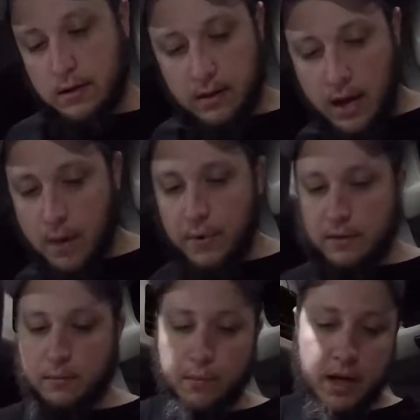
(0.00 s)
Got me
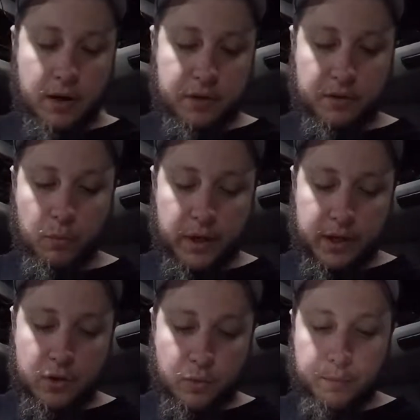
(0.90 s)
some butter, some
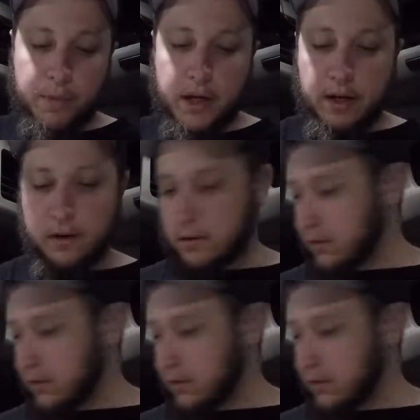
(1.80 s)
real butter.